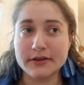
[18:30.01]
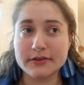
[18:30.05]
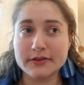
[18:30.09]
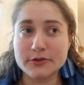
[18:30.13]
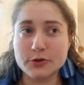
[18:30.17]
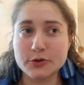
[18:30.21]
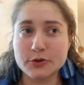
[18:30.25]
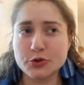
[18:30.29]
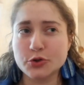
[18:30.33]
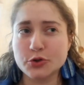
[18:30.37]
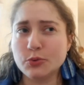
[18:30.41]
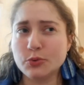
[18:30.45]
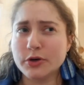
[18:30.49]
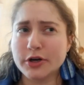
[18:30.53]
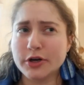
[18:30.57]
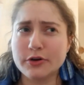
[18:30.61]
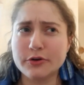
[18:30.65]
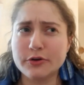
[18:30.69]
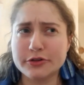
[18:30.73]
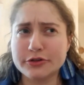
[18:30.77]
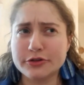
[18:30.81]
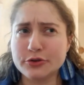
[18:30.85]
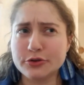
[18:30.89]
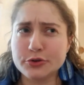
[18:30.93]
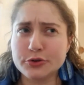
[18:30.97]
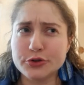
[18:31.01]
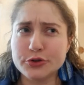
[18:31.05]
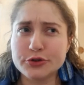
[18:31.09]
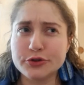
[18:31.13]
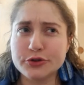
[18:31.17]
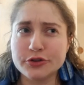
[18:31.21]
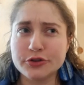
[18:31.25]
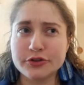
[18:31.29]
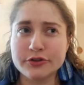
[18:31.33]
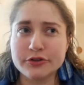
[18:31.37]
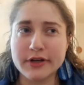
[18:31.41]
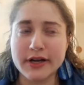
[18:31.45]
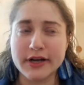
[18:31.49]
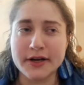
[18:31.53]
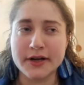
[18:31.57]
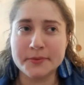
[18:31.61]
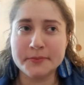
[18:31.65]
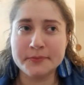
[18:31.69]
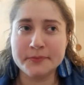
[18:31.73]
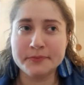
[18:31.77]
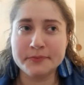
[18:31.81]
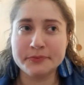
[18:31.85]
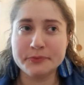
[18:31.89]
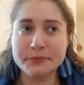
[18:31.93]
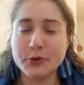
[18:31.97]
social work or social
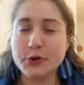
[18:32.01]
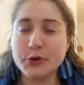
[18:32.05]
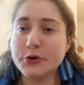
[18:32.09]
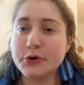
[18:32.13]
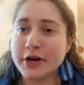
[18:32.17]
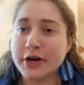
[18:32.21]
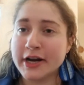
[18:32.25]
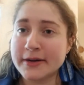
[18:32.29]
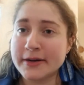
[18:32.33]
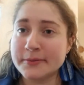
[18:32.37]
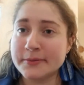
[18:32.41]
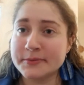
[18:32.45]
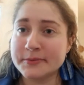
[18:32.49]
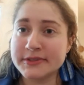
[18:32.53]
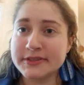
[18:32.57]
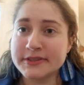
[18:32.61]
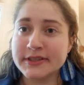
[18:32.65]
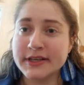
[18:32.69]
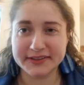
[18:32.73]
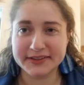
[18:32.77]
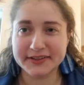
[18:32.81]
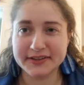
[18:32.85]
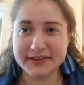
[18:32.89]
programs.